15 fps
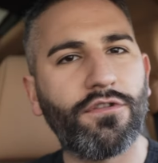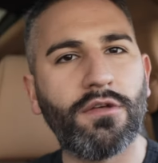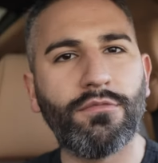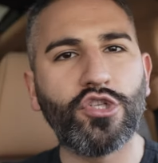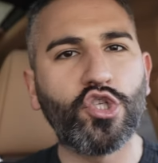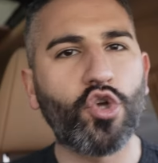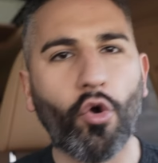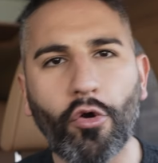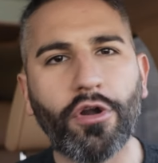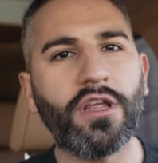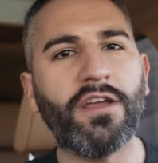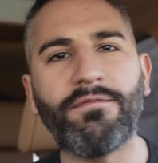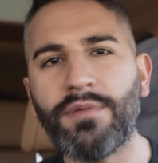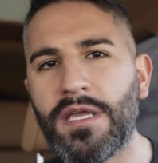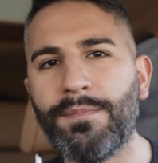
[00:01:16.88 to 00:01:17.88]
for the
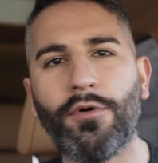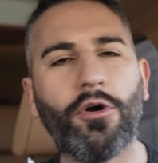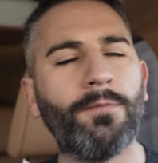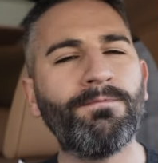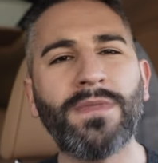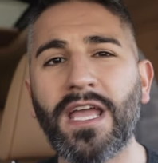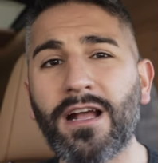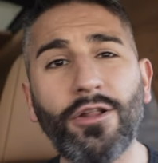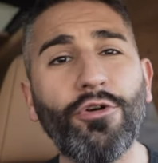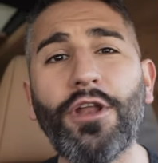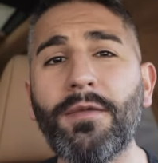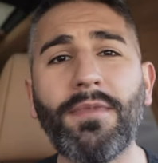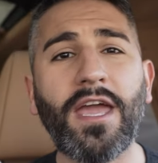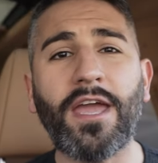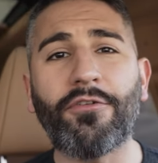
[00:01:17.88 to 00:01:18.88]
majority of people,
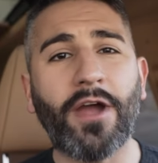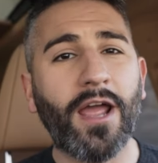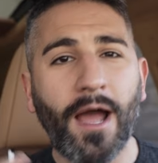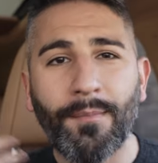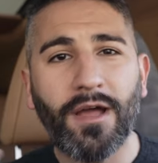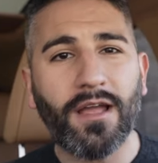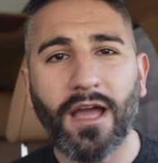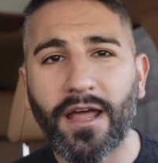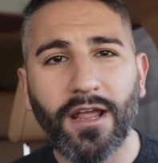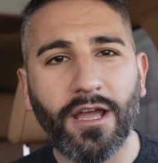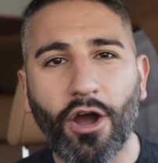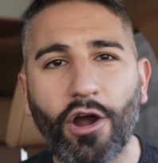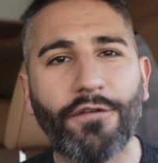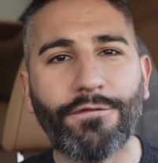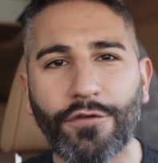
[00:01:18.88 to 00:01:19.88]
including me, right? I'm a kind of
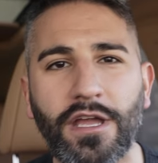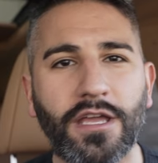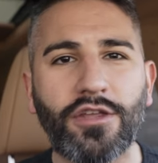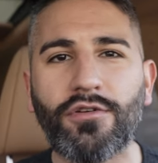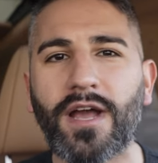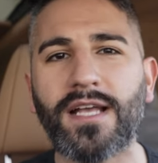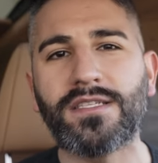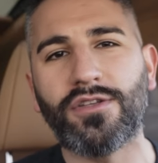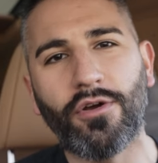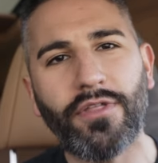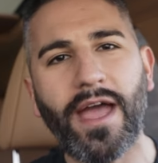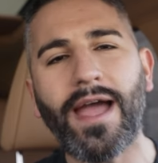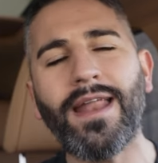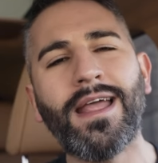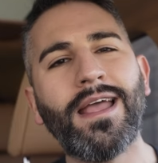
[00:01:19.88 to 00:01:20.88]
car freak, you guys know
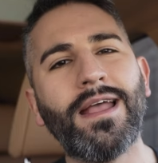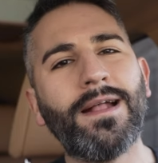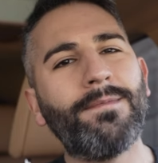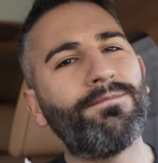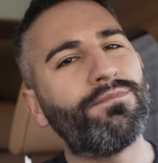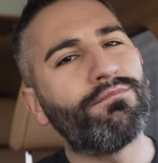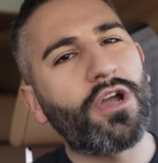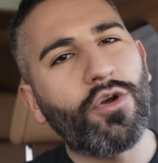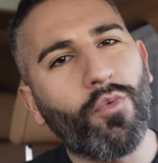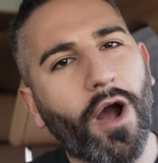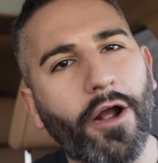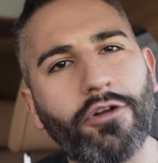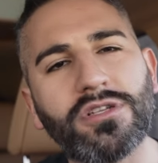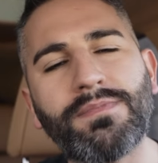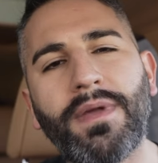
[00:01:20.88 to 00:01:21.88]
that.
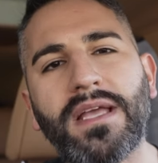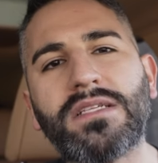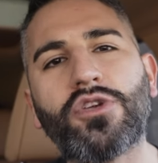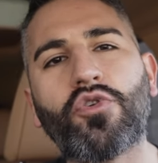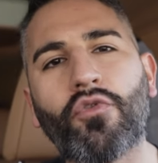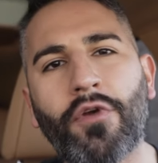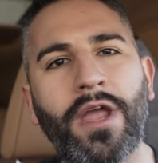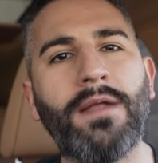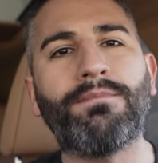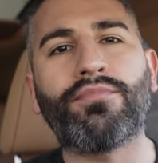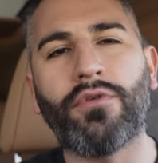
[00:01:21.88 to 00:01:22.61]
Meguiar's makes great